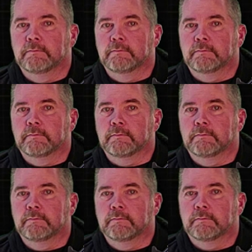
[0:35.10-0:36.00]

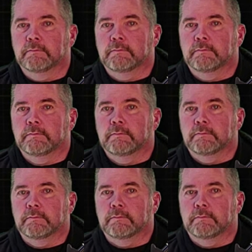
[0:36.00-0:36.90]

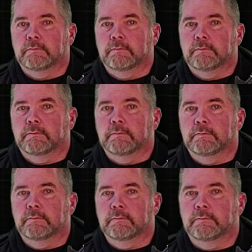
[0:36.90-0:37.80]

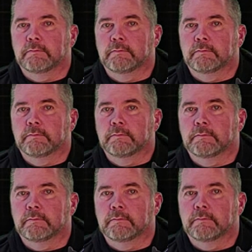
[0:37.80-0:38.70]

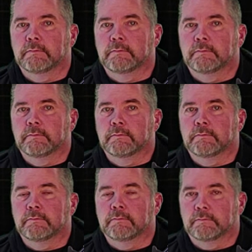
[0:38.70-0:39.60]

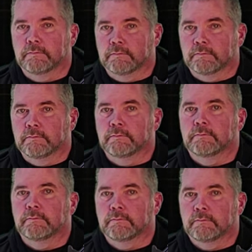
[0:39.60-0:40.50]

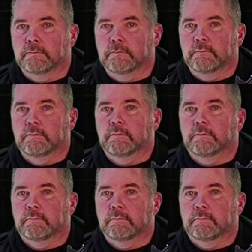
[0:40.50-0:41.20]
(not speaking)